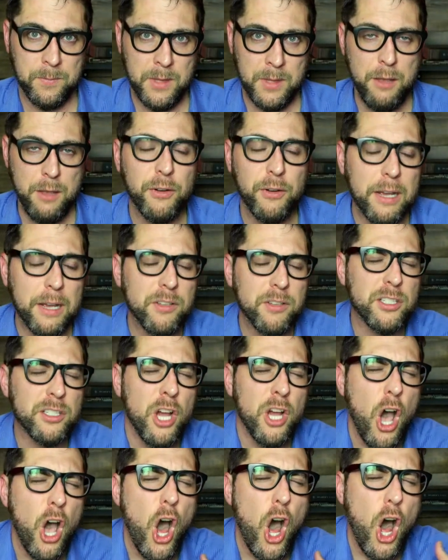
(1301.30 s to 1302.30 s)
He forgives us
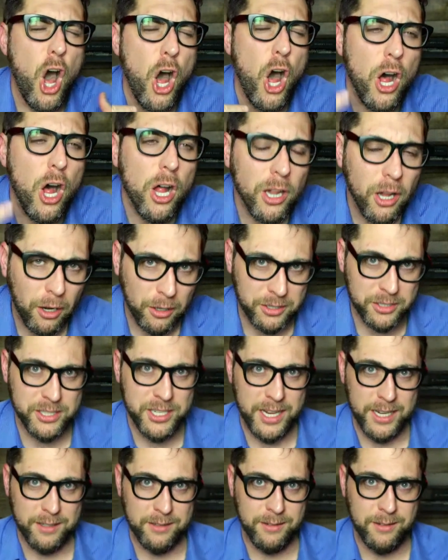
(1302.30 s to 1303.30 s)
all our
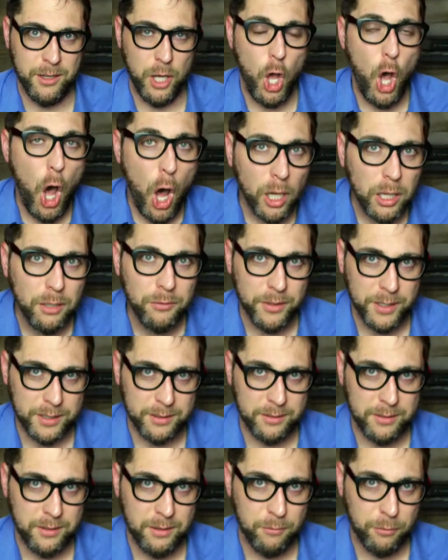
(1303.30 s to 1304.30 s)
sin, all of it.
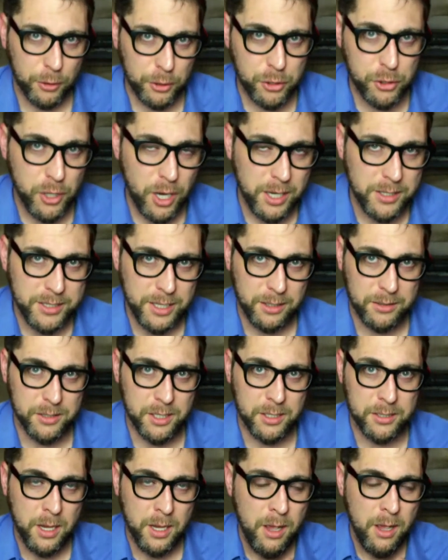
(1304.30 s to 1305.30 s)
First John tells
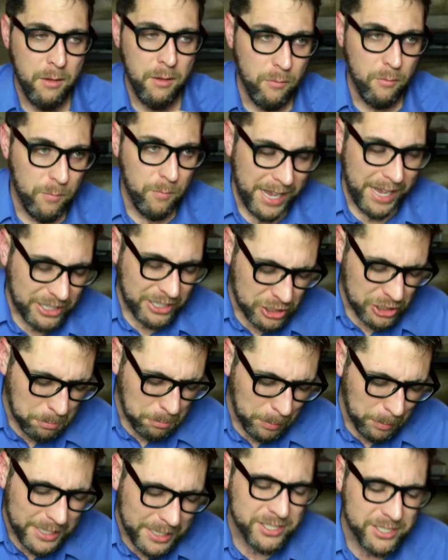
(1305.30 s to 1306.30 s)
us
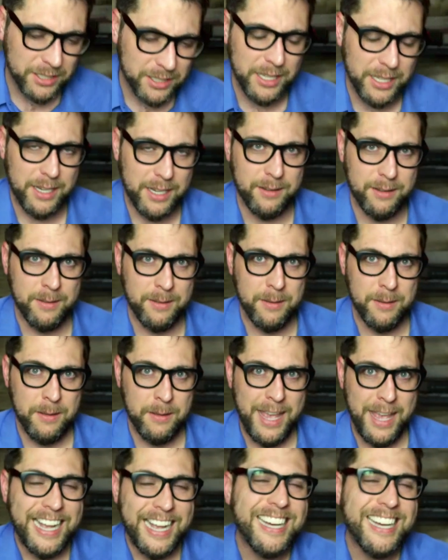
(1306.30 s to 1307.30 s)
explicitly
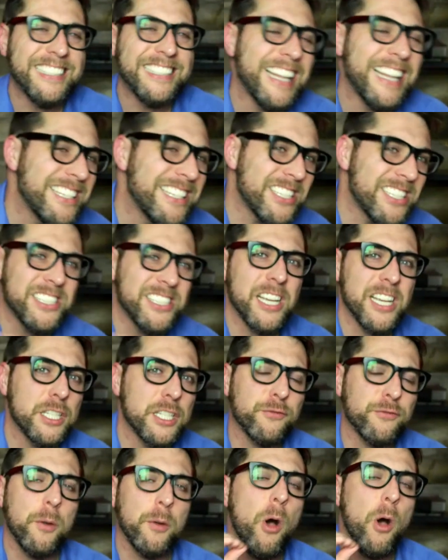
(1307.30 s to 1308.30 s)
and cleanses
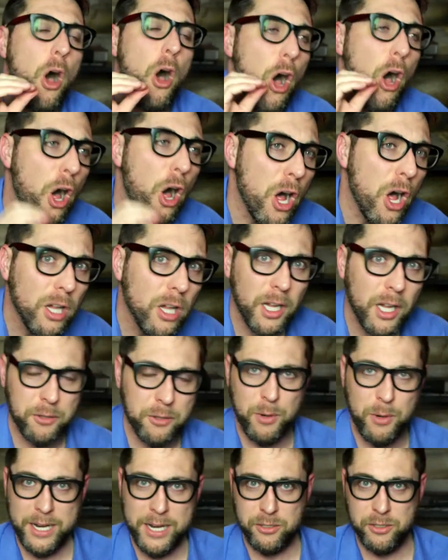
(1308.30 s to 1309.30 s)
us from all
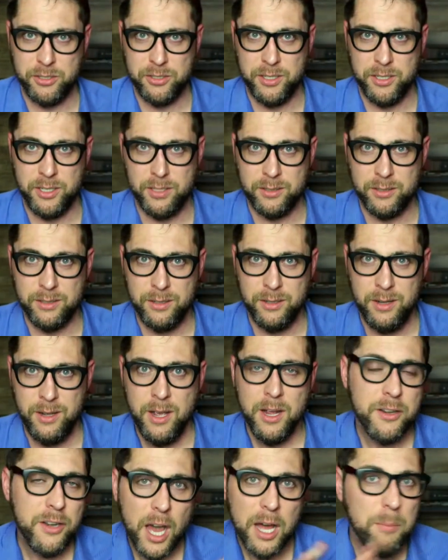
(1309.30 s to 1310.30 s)
unrighteousness.
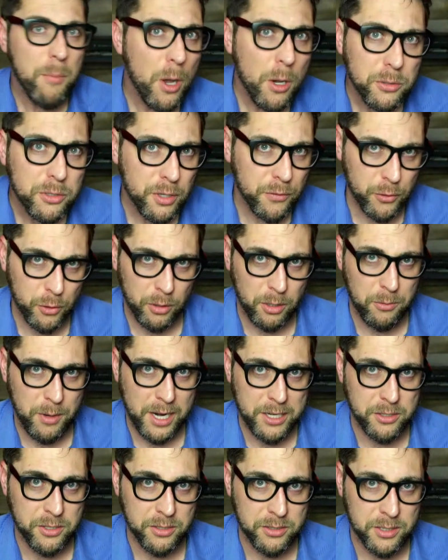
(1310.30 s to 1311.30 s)
Not most of your
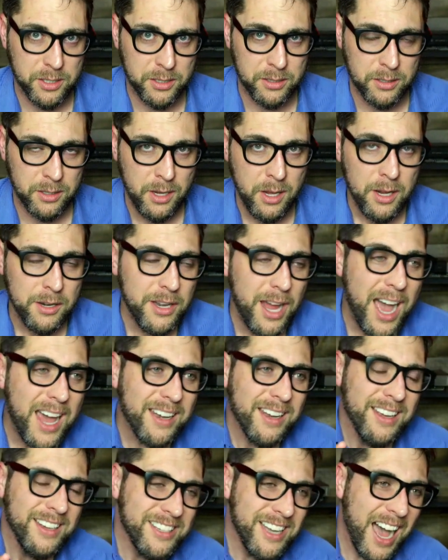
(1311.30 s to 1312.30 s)
unrighteousness, not
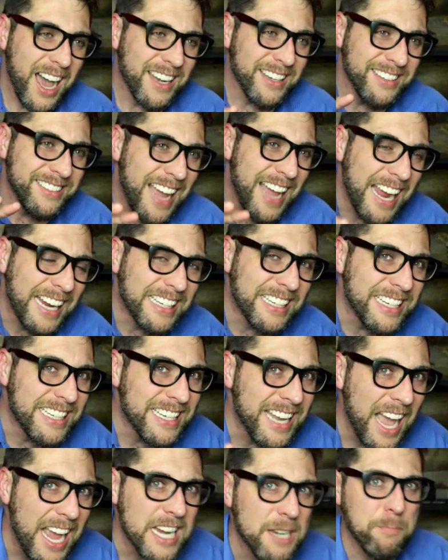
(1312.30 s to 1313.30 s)
not
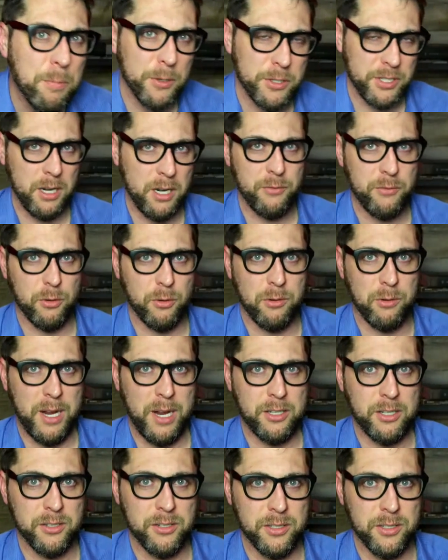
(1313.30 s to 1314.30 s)
99% of your
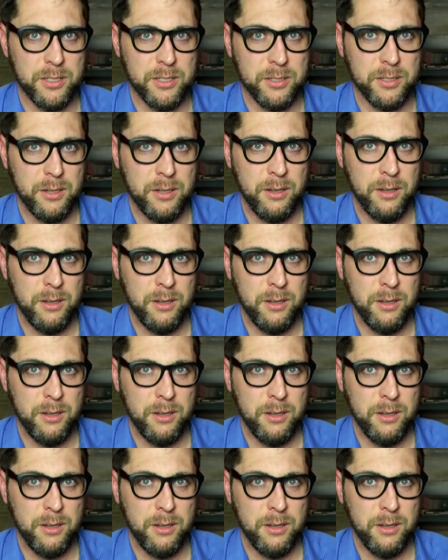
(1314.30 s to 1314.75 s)
unrighteousness,